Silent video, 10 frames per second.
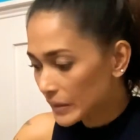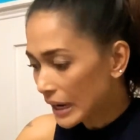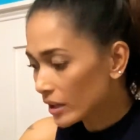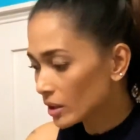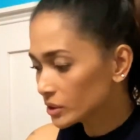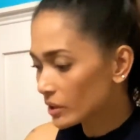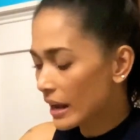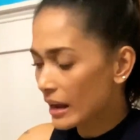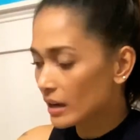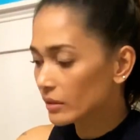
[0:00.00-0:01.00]
I also
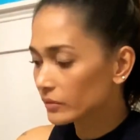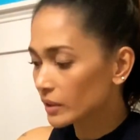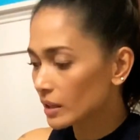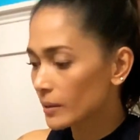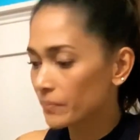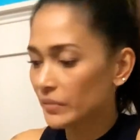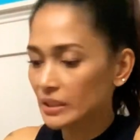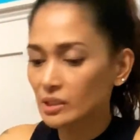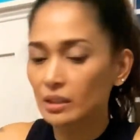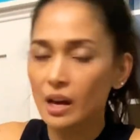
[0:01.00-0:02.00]
have
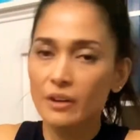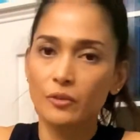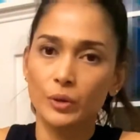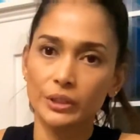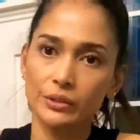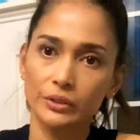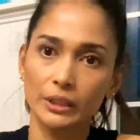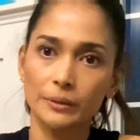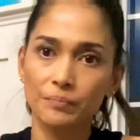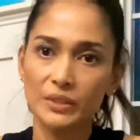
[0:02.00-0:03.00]
this Glock
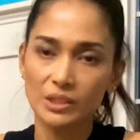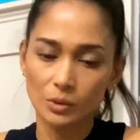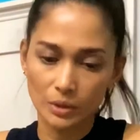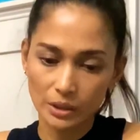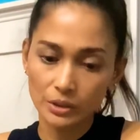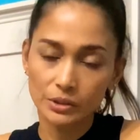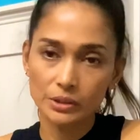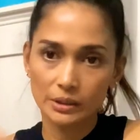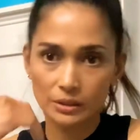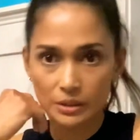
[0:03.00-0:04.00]
43. This is what I used
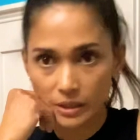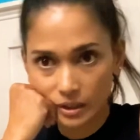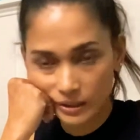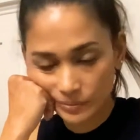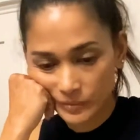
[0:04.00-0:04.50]
to conceal.